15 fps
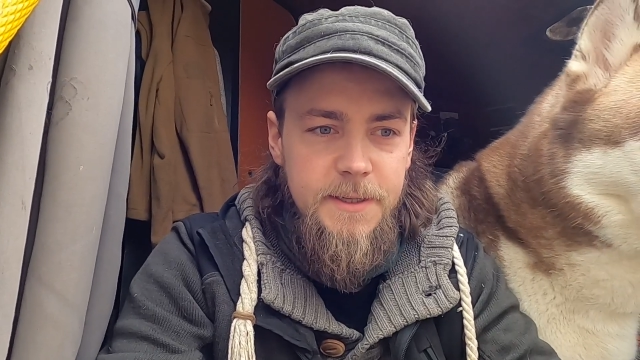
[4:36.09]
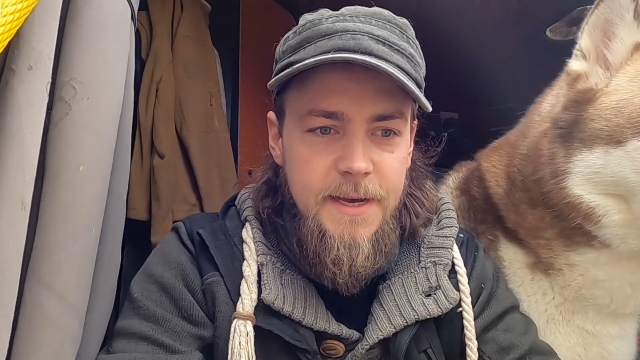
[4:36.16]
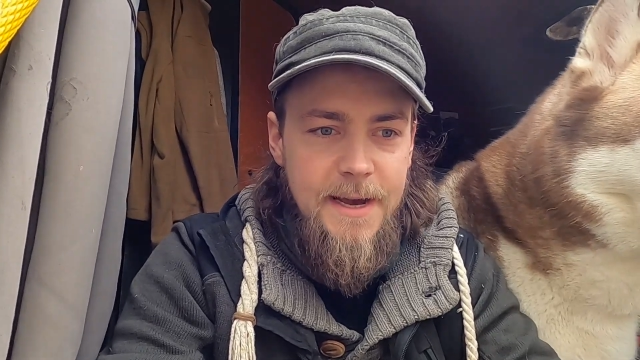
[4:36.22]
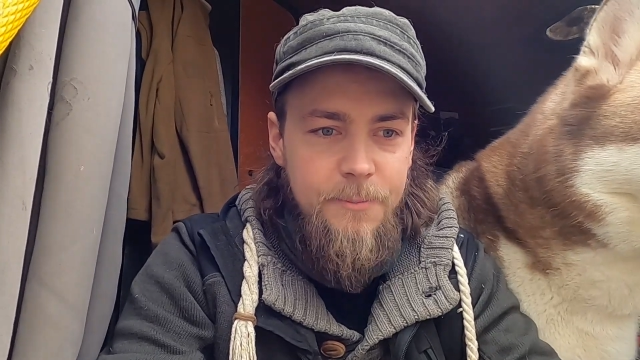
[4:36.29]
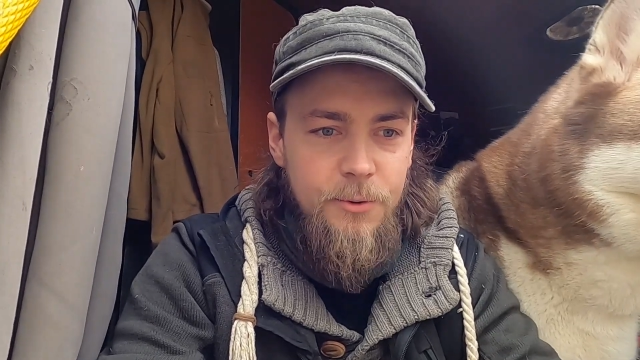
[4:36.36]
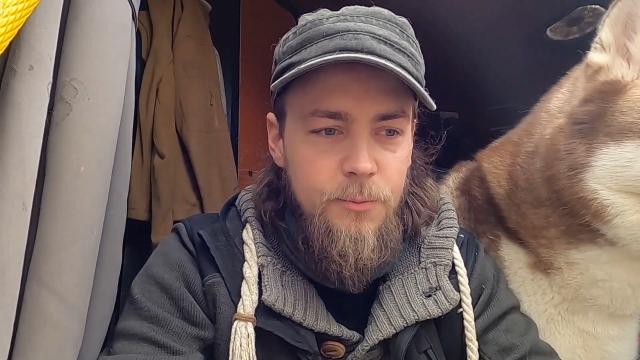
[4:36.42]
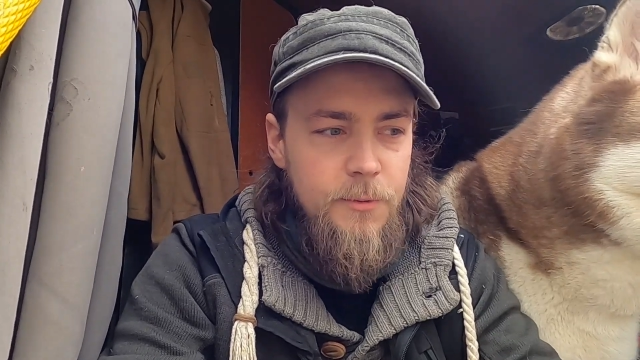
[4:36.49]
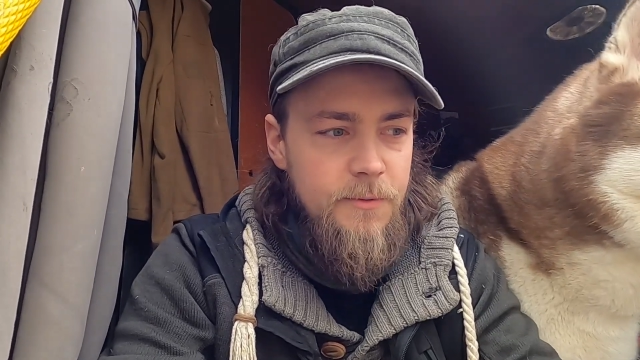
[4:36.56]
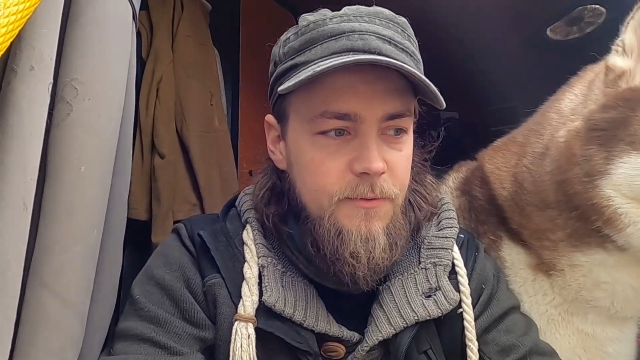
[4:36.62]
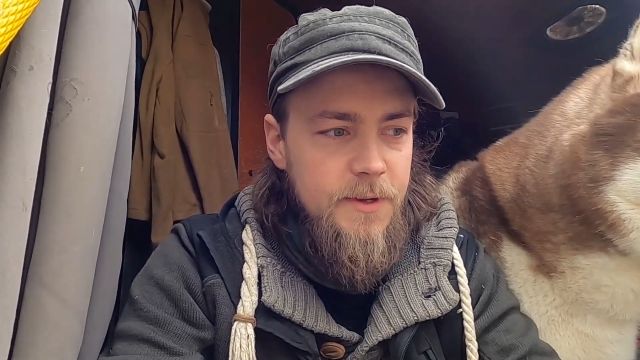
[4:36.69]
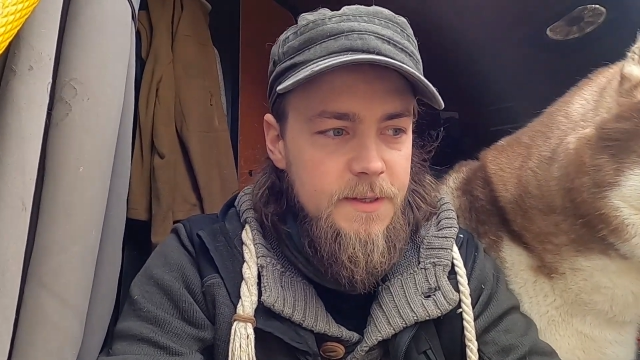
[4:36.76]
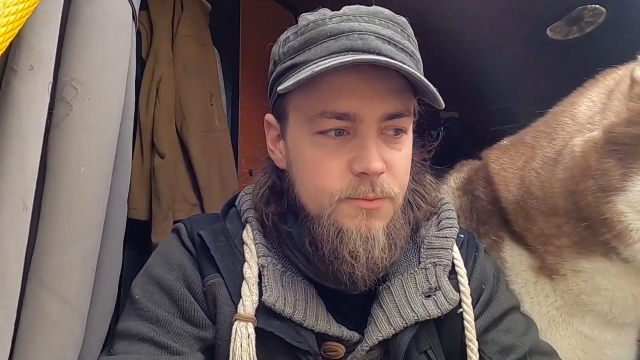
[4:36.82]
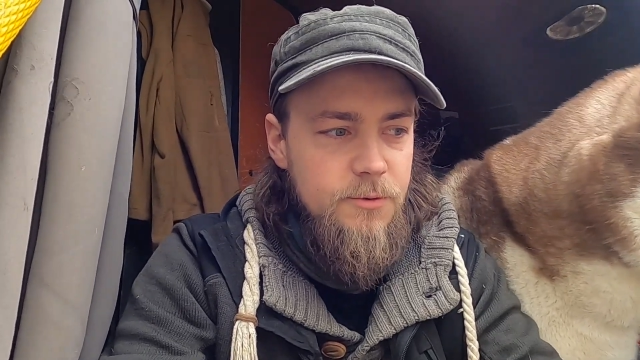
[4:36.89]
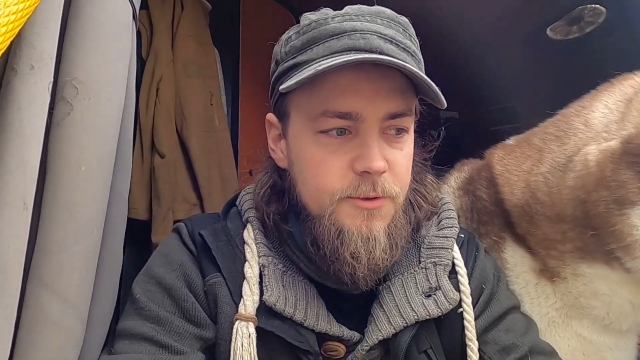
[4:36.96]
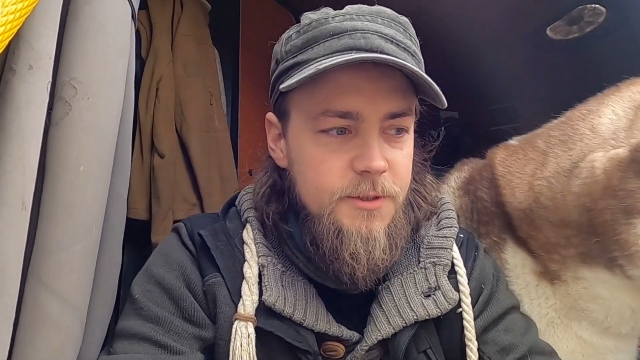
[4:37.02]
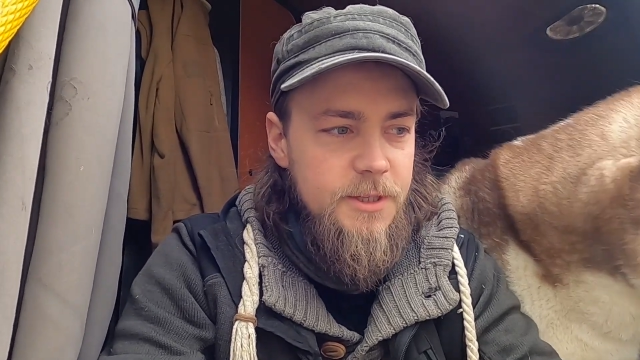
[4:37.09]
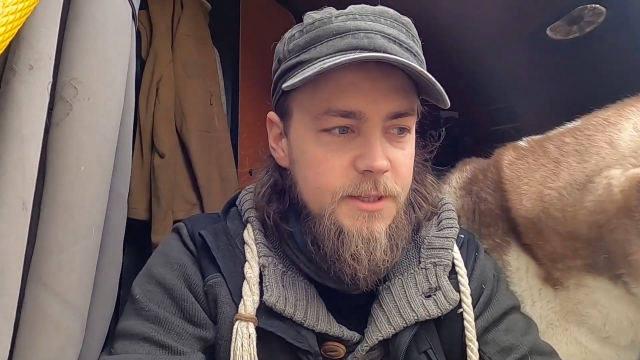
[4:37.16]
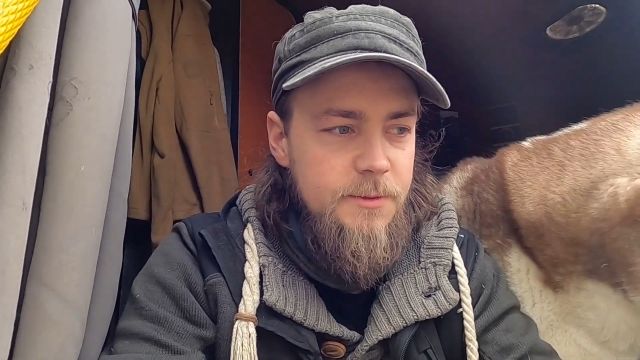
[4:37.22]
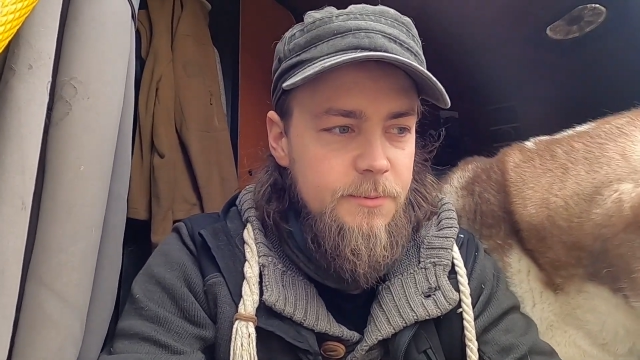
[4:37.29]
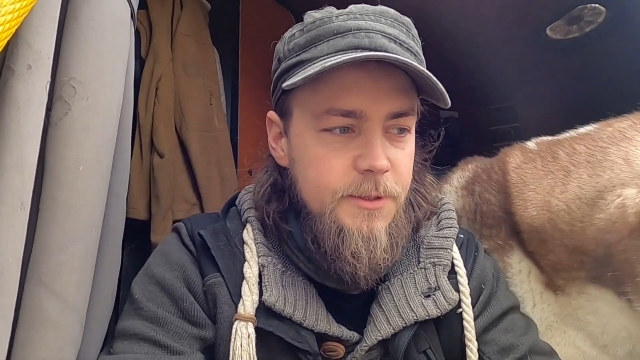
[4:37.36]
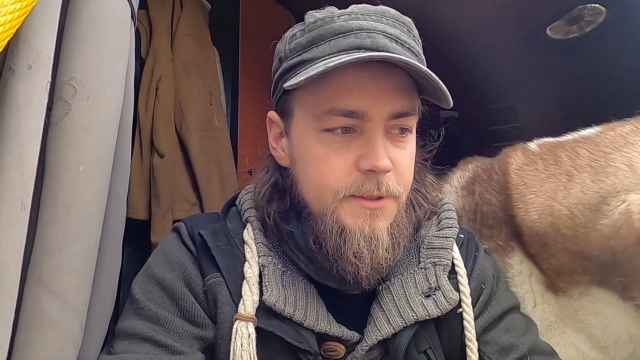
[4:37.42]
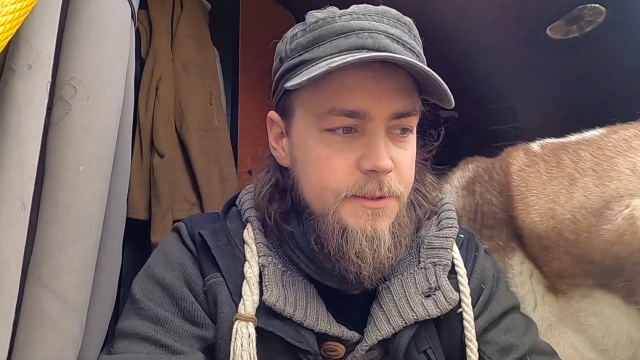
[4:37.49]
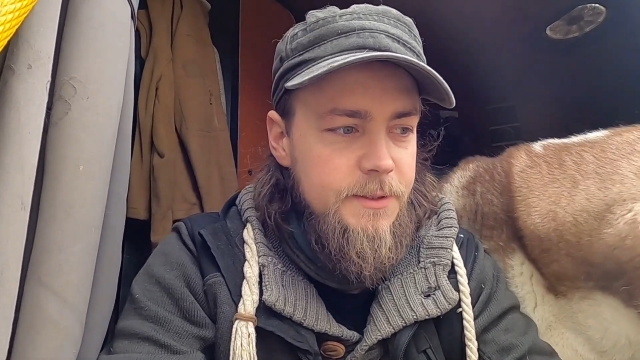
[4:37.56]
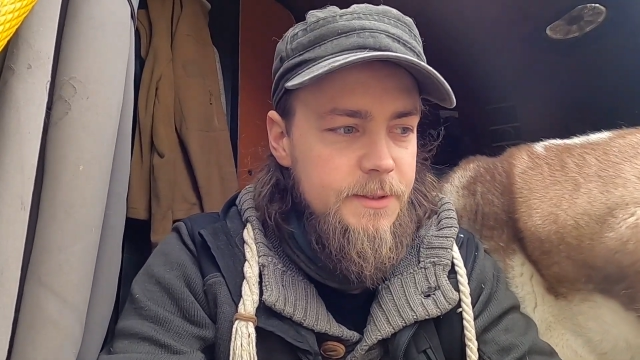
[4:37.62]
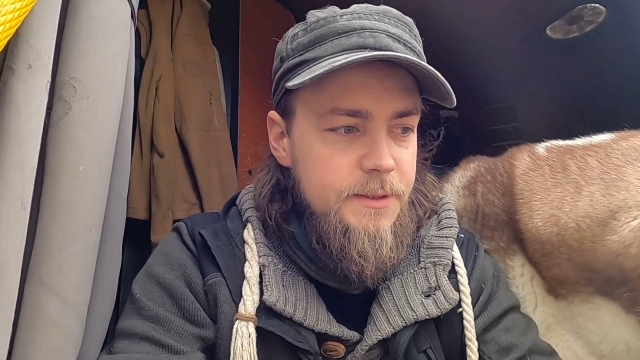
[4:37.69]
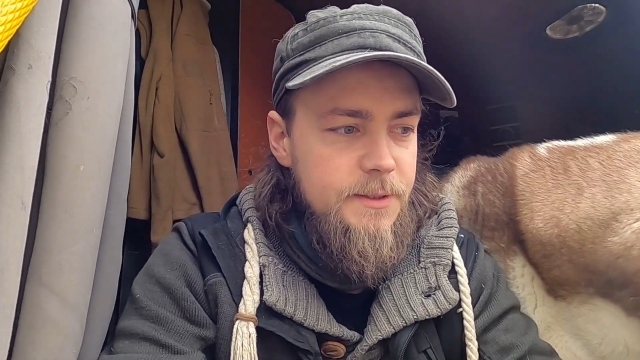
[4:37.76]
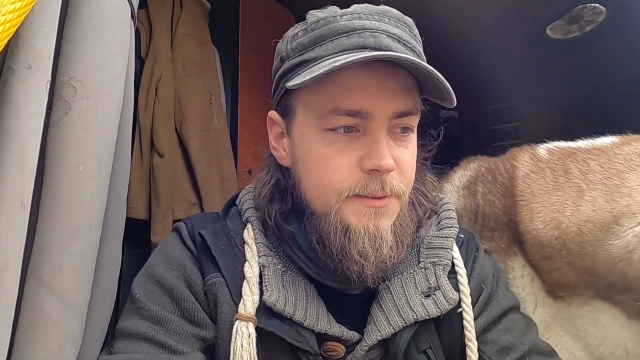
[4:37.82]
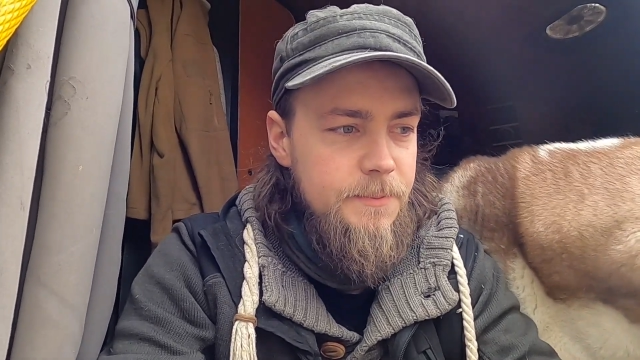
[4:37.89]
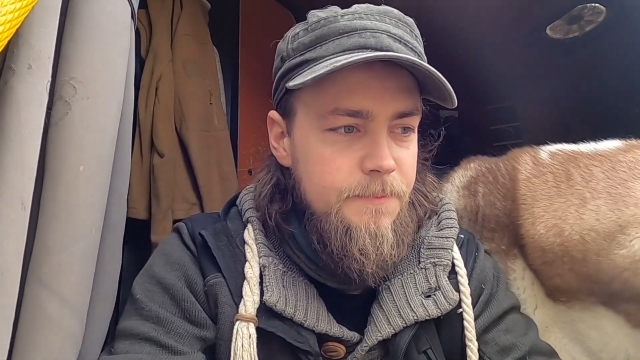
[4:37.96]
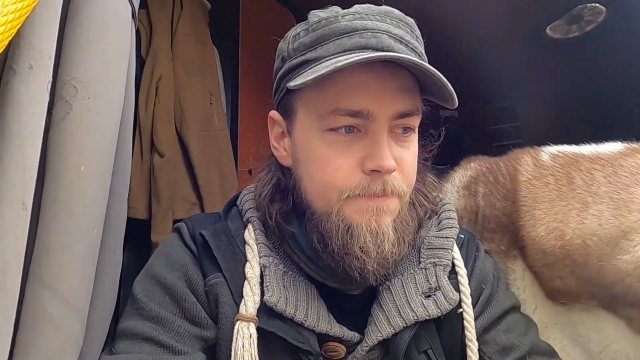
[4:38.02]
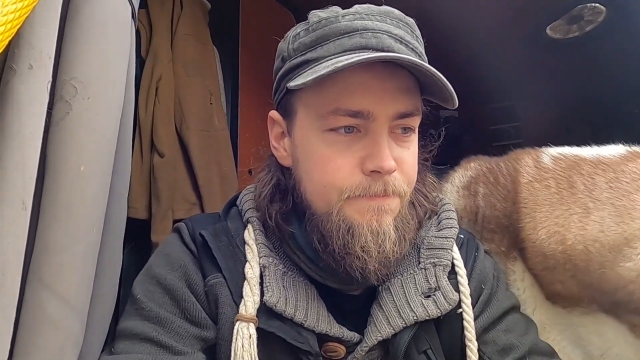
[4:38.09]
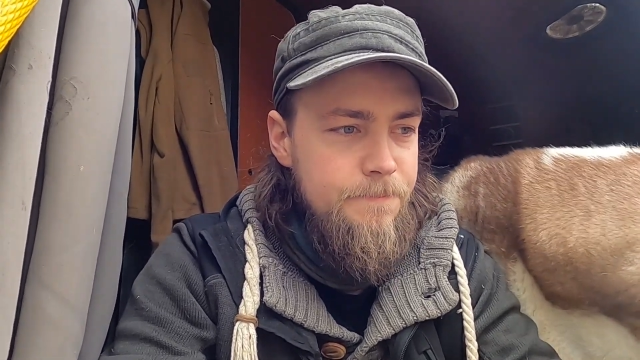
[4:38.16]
happen with this project because